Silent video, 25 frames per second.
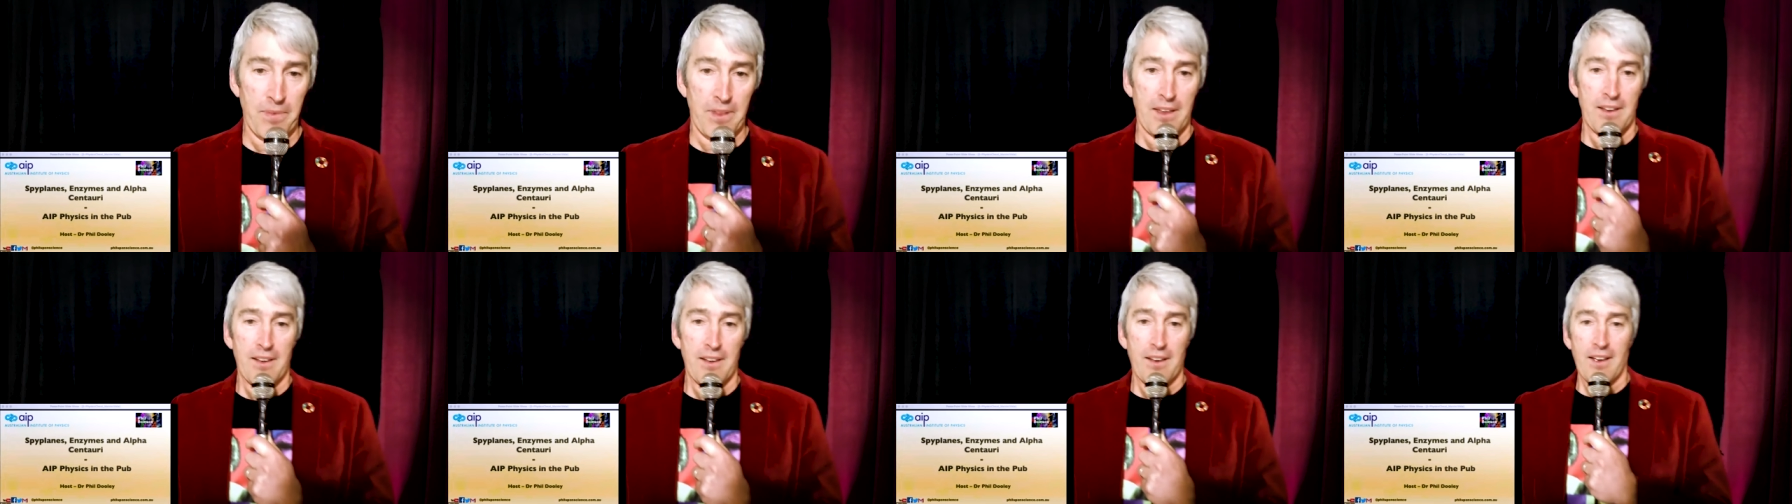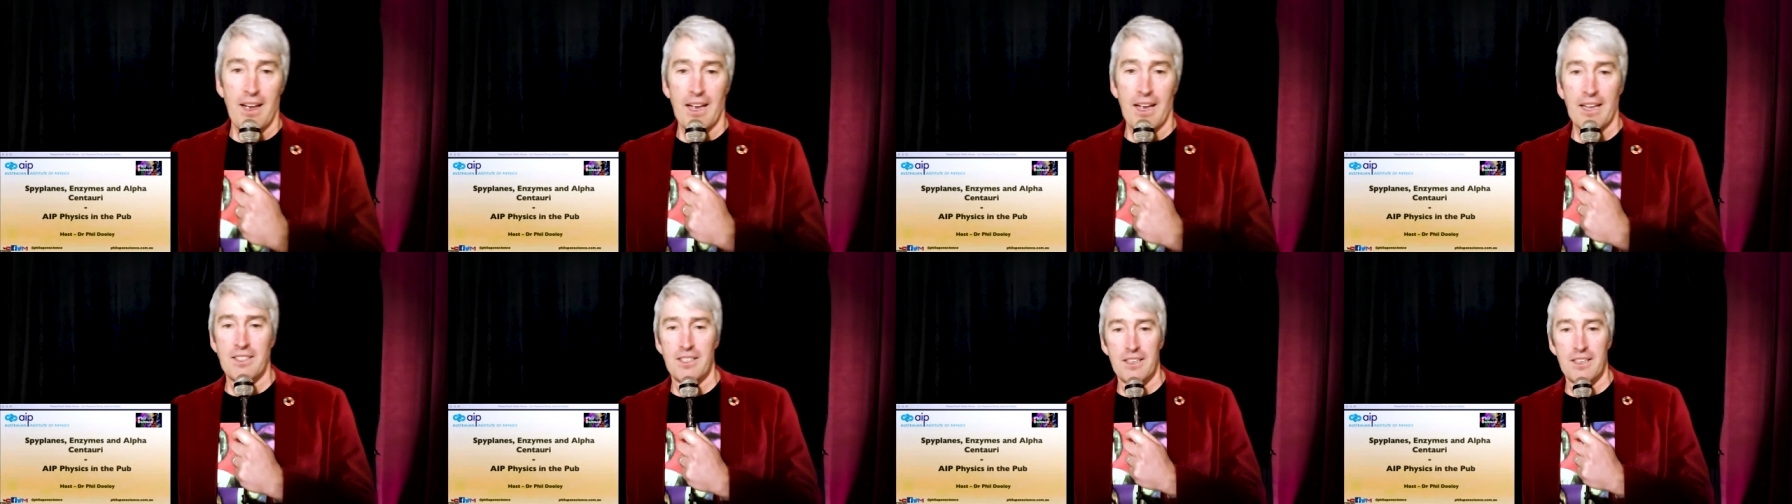
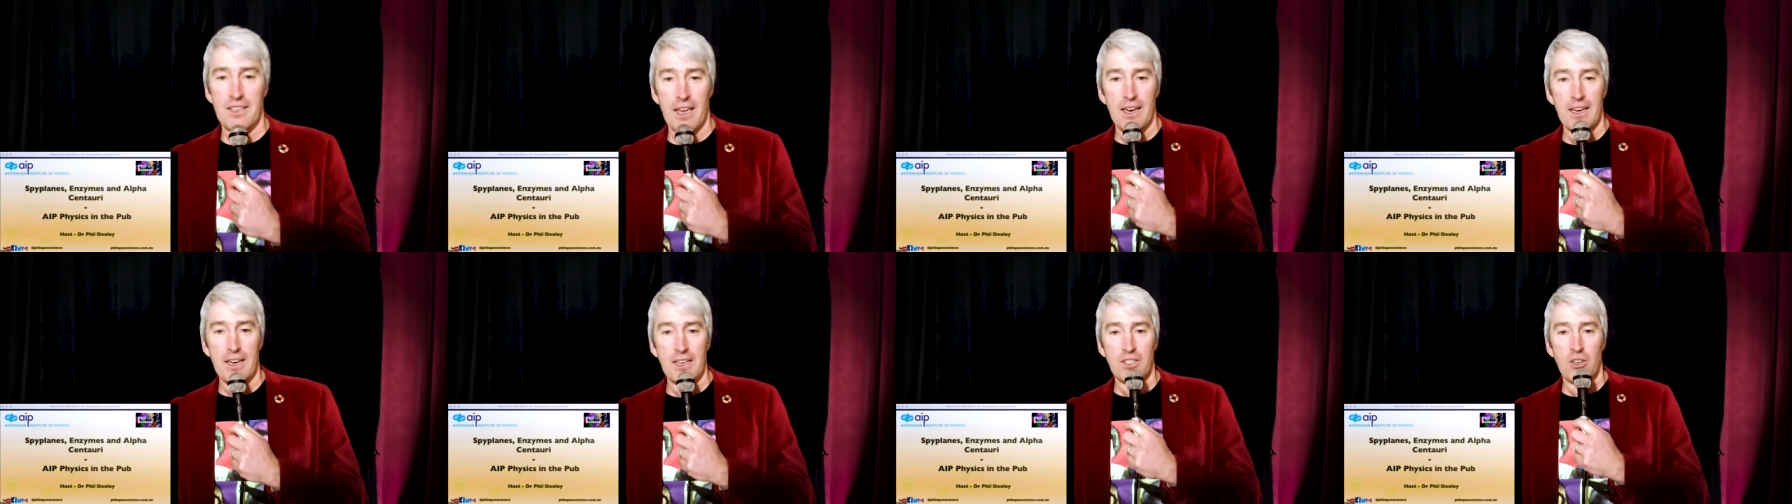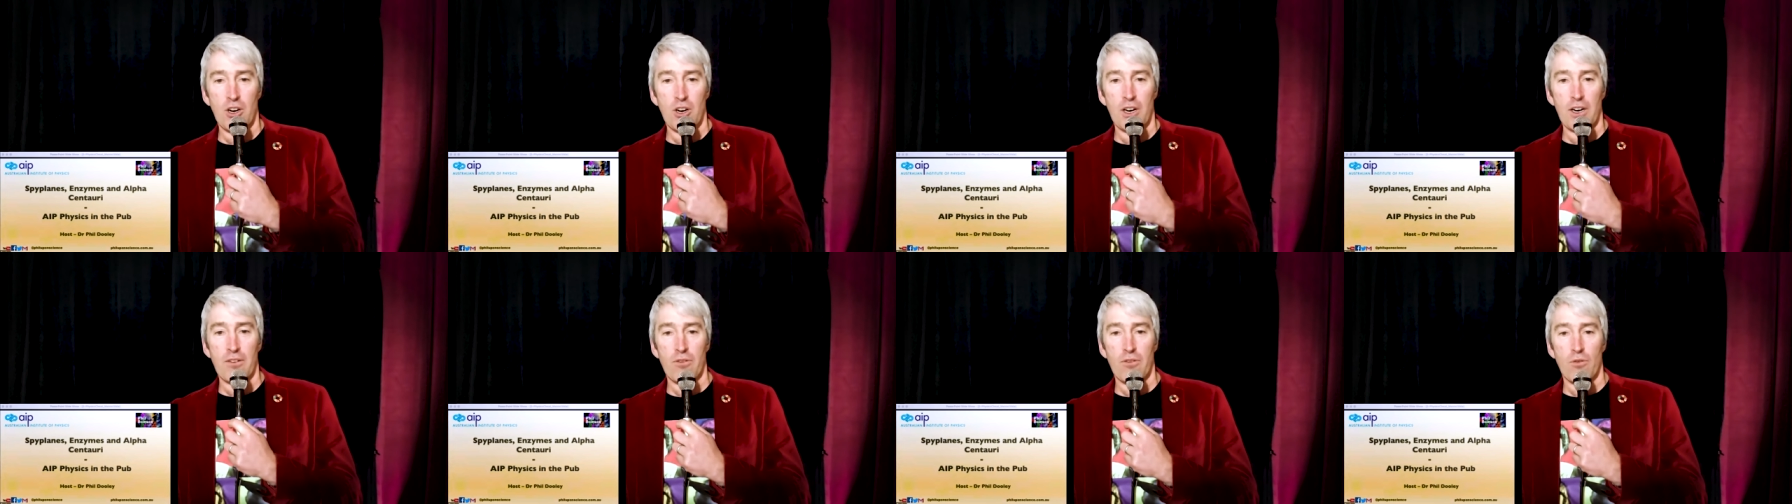It's it is kind of
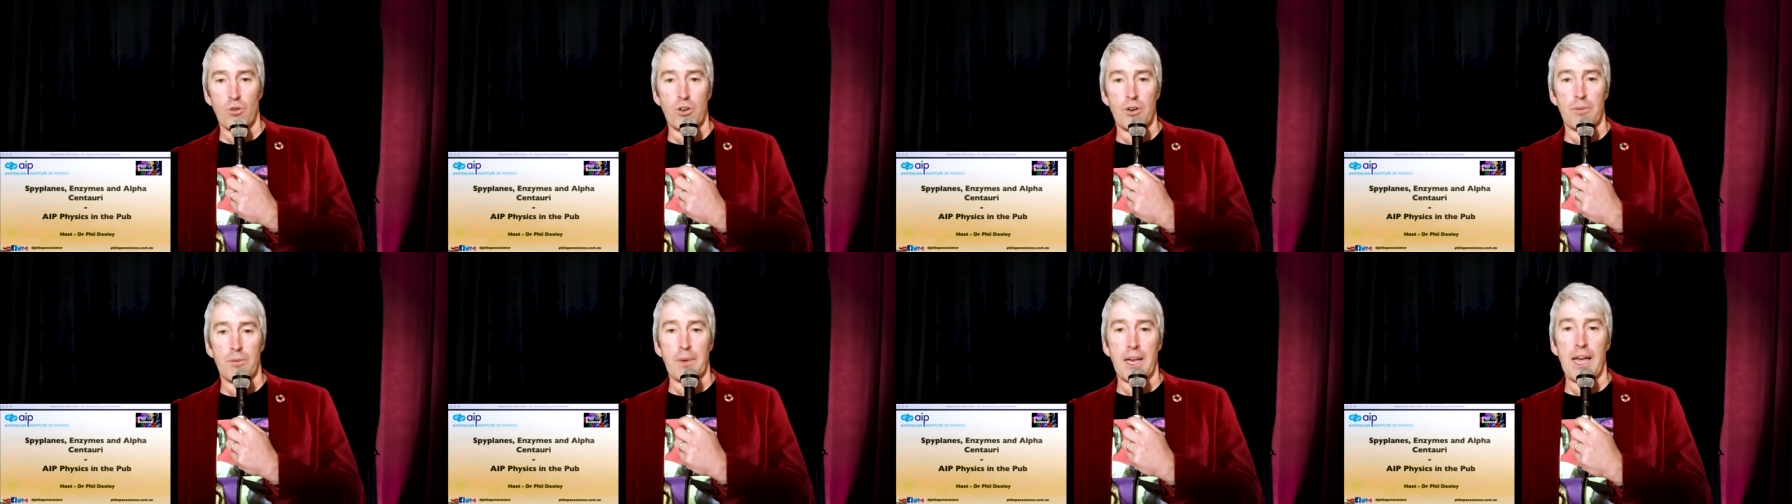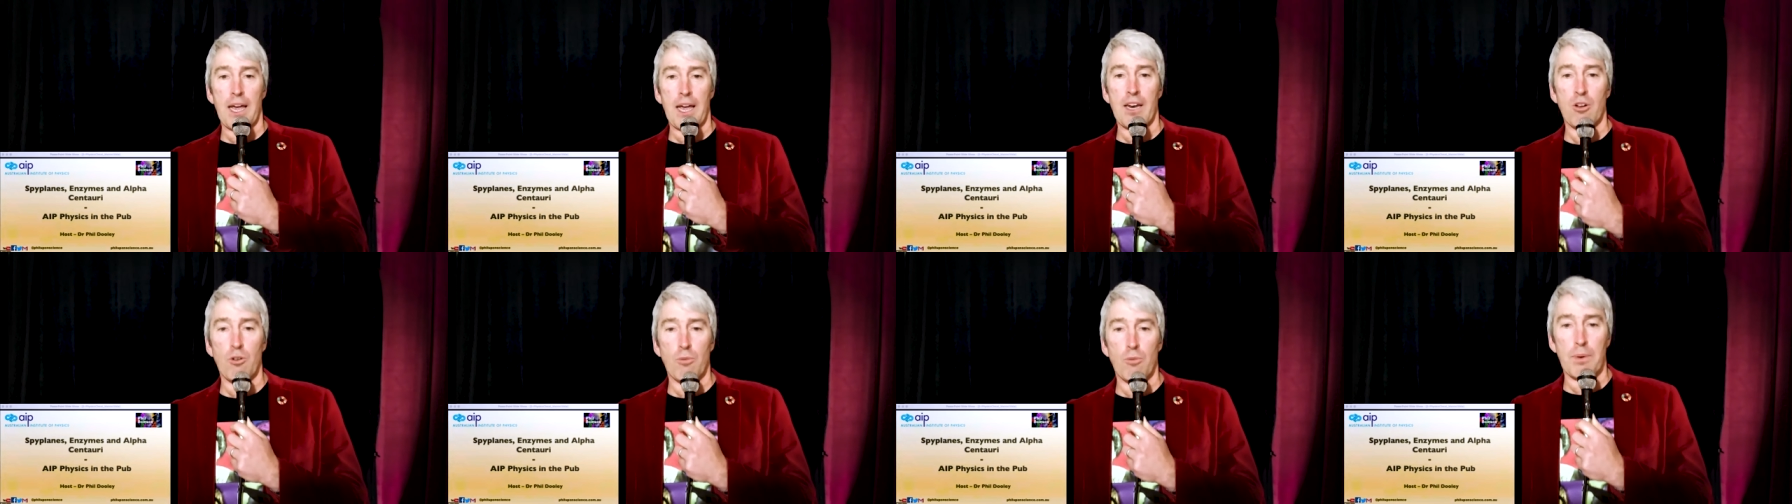quantum mechanical,
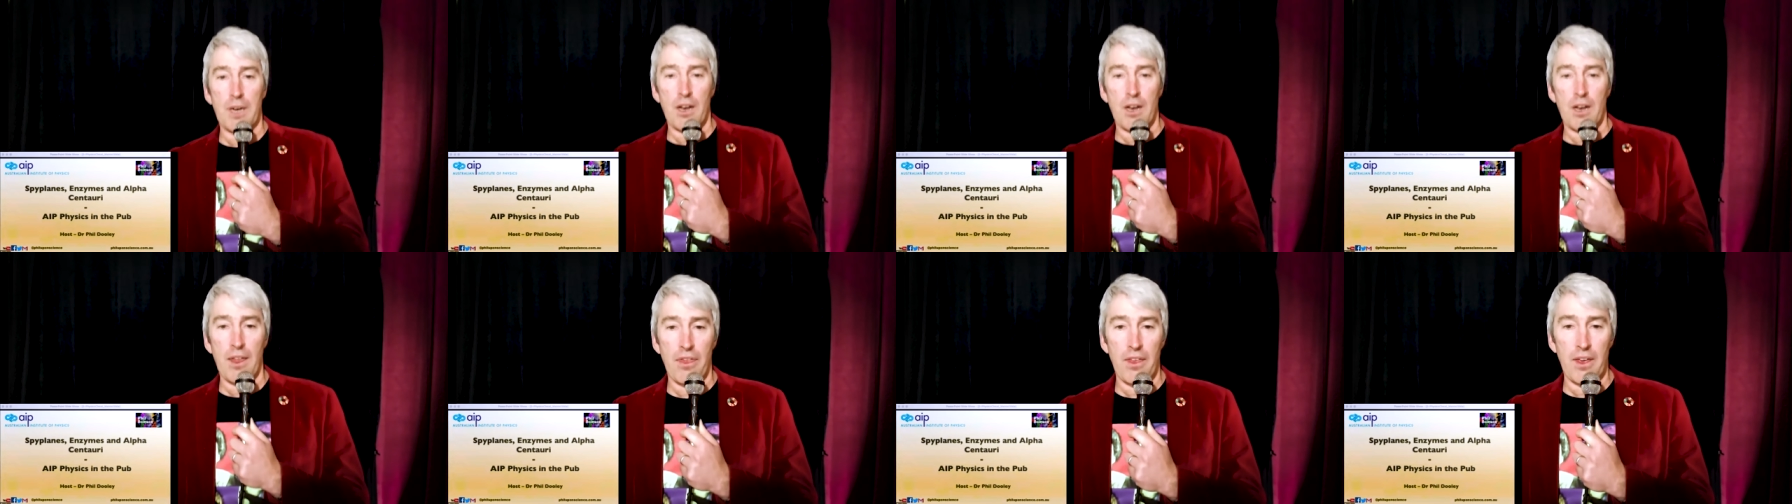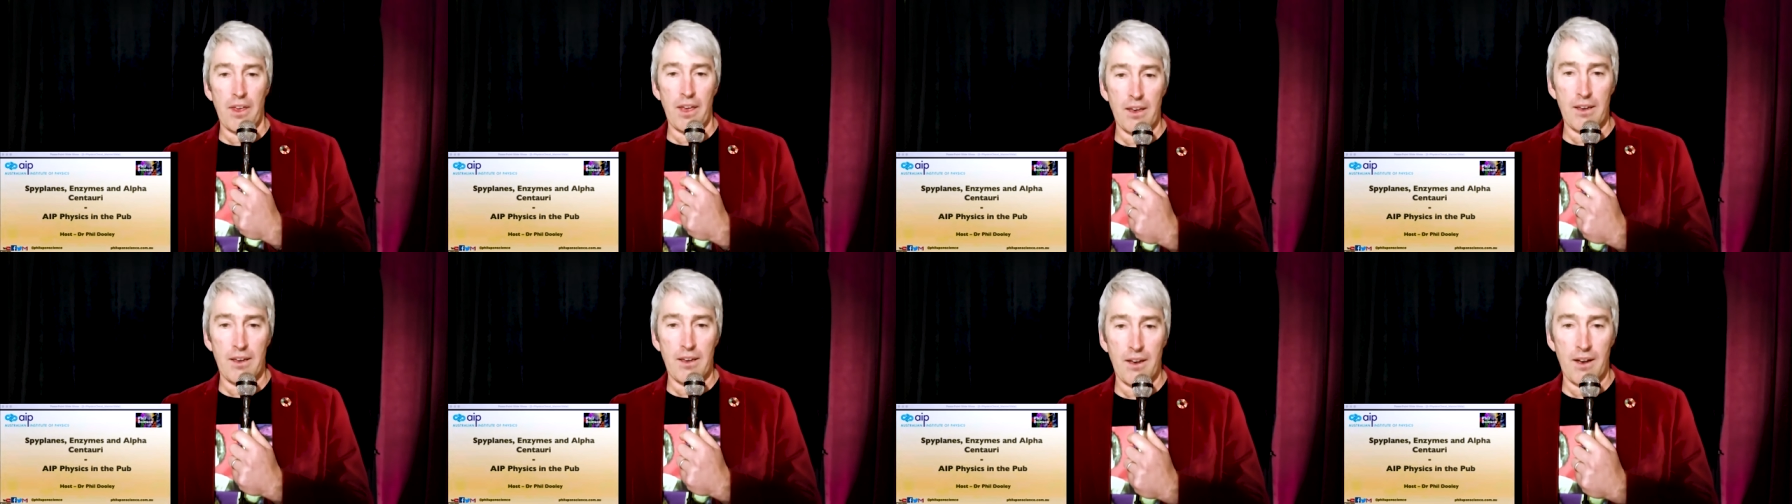but I think
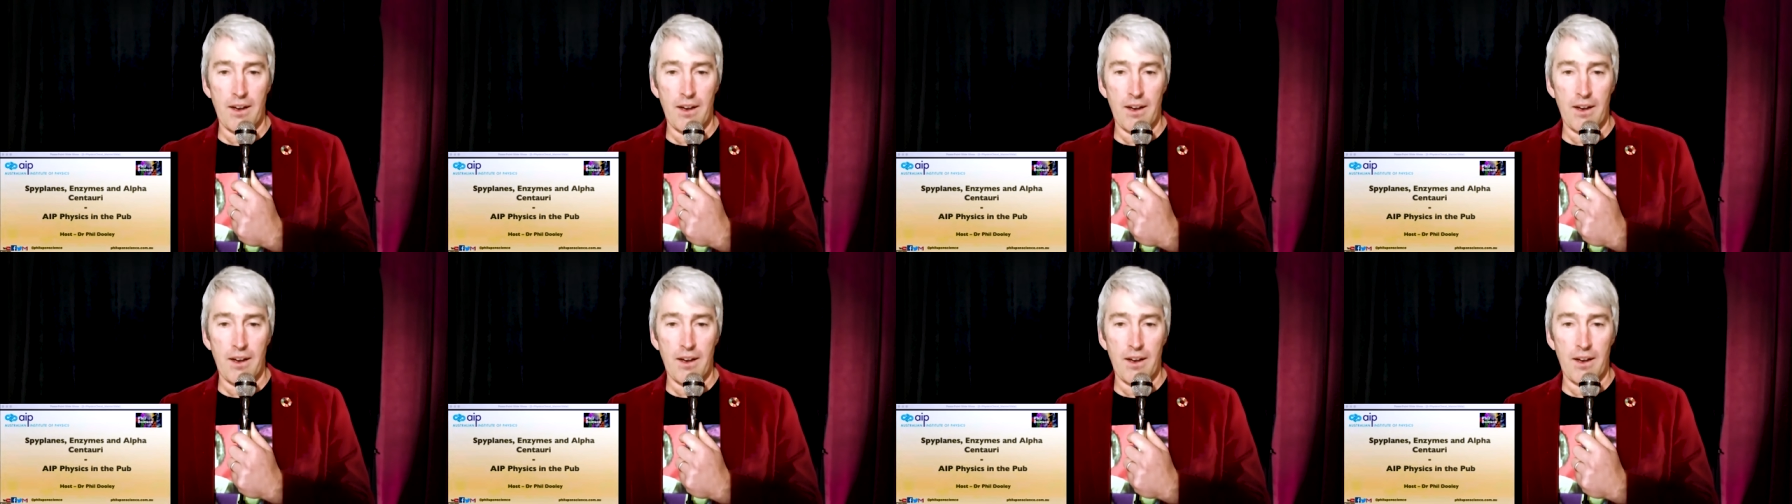uh,